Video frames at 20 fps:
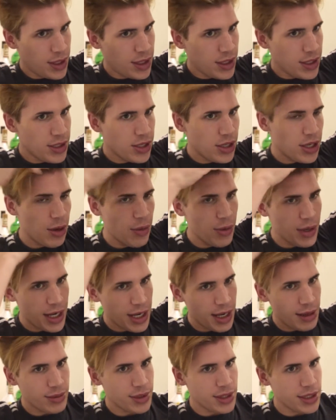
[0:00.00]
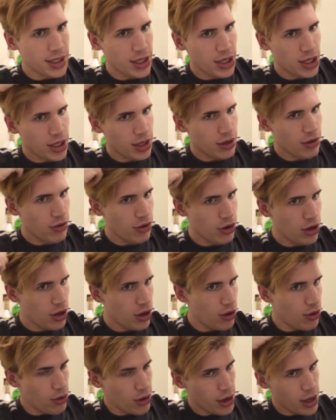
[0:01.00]
So yeah, when it comes to like
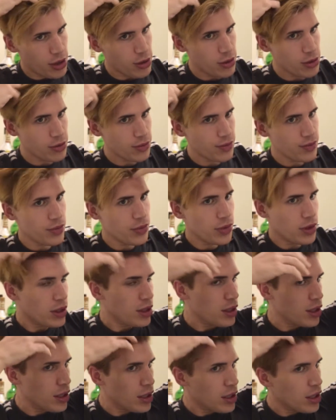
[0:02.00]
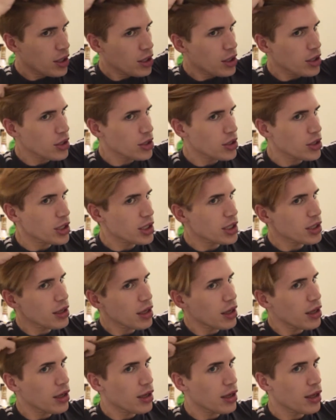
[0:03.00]
your oil, just
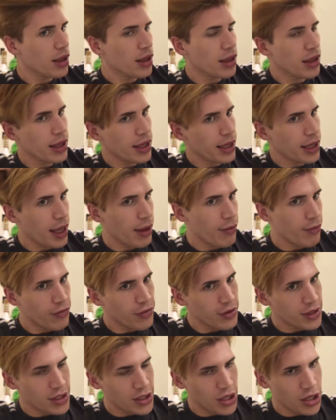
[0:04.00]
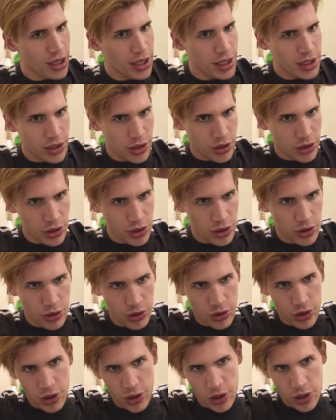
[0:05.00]
like emphasize on
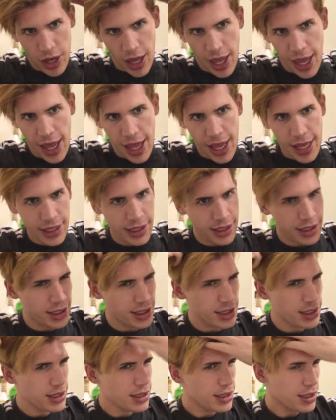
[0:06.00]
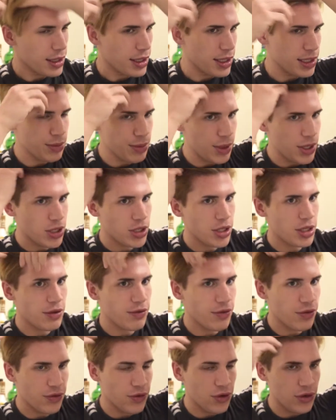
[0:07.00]
your ends, especially if
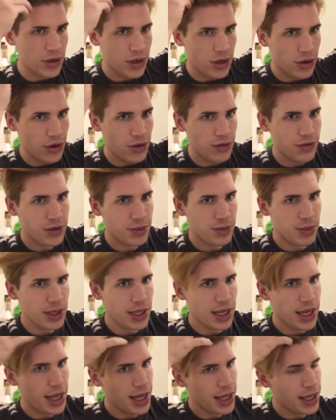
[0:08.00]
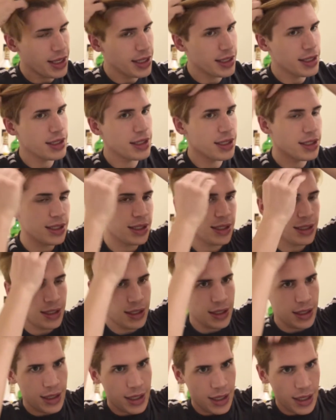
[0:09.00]
you've got a lot of split ends,
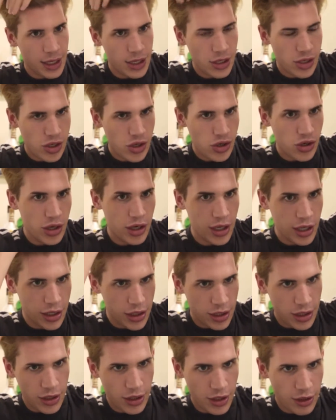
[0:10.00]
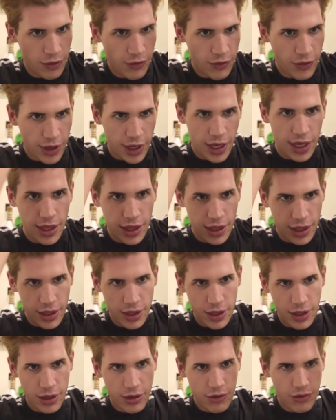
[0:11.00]
and try to forget
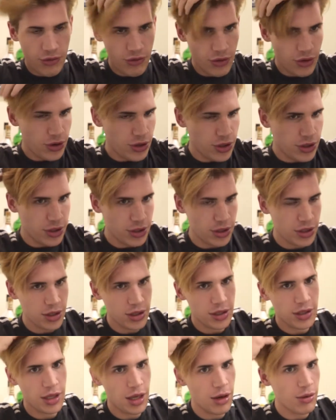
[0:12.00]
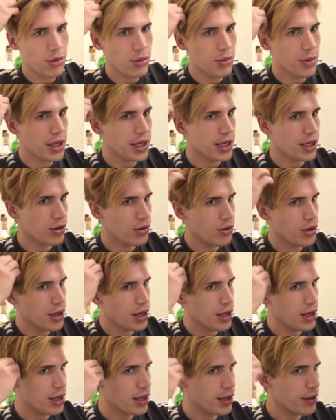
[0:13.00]
the roots because that will make it
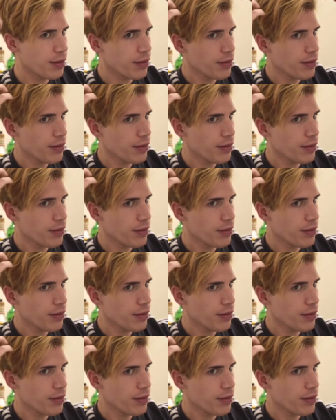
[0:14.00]
oily.